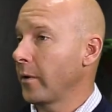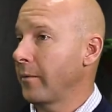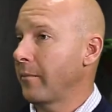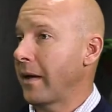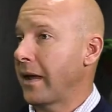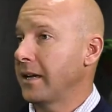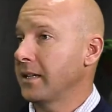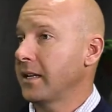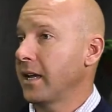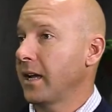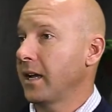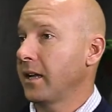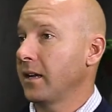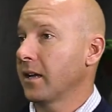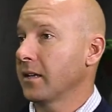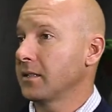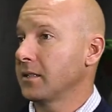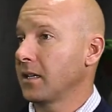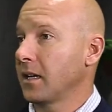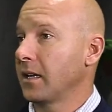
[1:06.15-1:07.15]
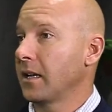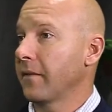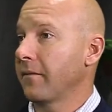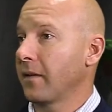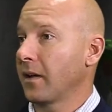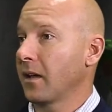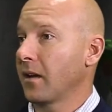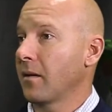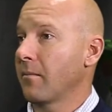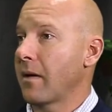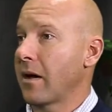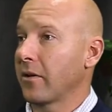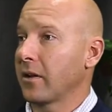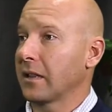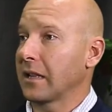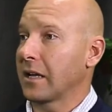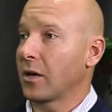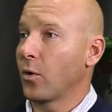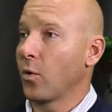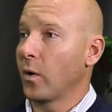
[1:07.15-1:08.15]
we maintain a significant amount
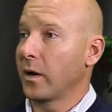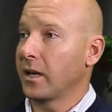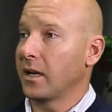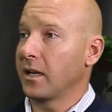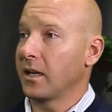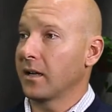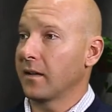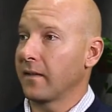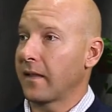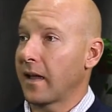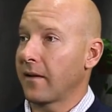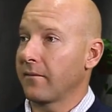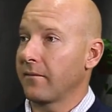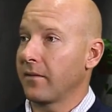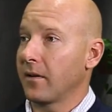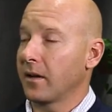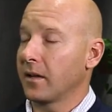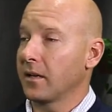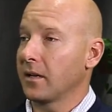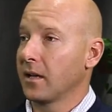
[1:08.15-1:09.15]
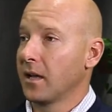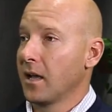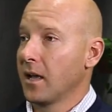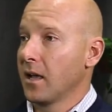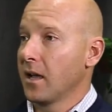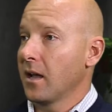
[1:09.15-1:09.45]
of liquidity in that fund.